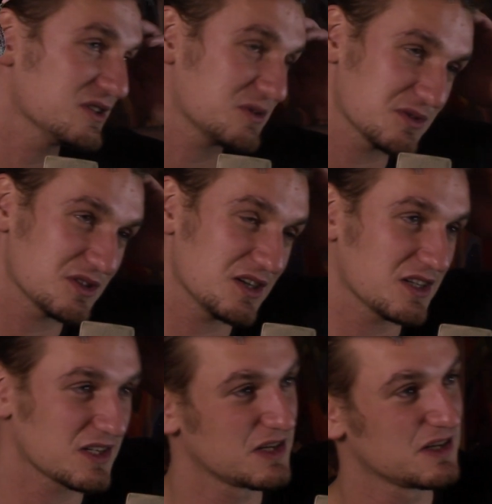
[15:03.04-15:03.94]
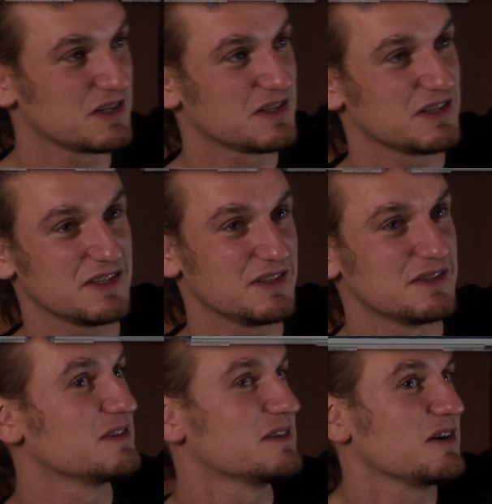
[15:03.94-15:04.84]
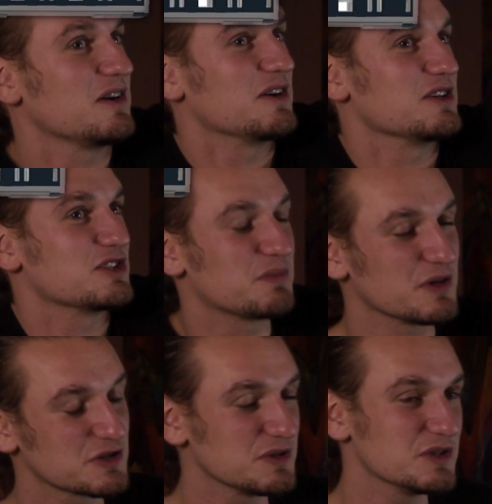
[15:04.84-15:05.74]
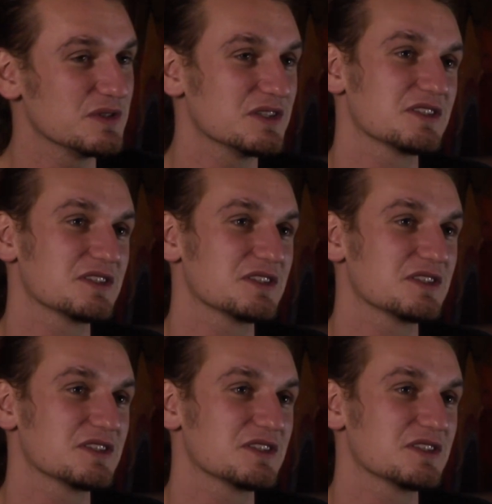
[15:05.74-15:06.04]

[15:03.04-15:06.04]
And it's like, are you supposed to be doing this?